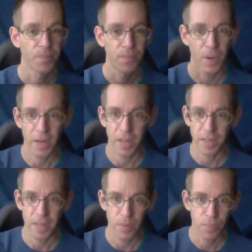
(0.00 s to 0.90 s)
but
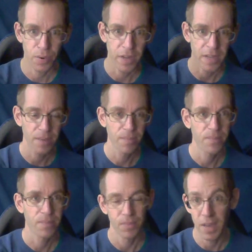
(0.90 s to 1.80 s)
it's a pretty
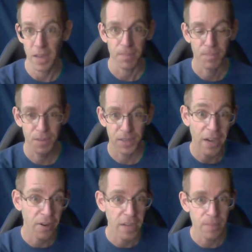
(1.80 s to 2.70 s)
yet
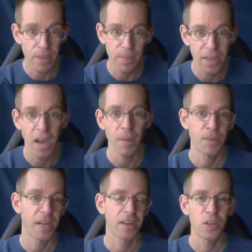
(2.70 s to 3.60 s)
scary maybe
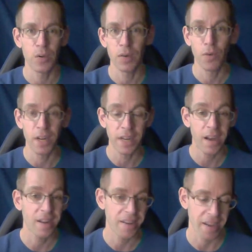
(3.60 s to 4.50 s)
object to avoid
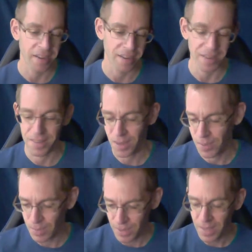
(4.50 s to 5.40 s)
contacting. So
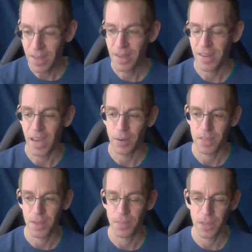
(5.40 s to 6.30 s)
maybe now
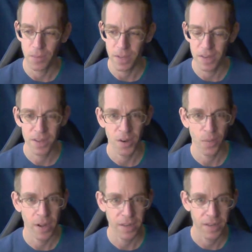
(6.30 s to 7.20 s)
it's something we don't
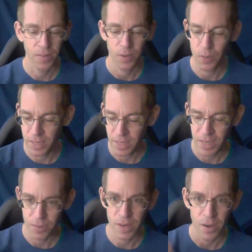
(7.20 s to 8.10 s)
want when we
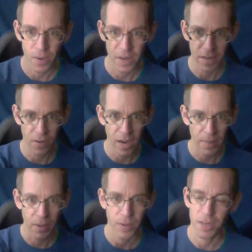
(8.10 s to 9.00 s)
see, we don't want to
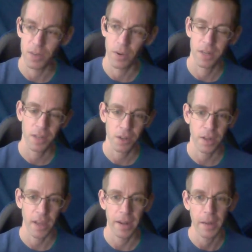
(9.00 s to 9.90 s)
grab it, we just want to
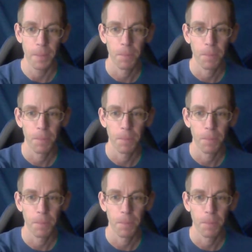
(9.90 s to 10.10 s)
look at it.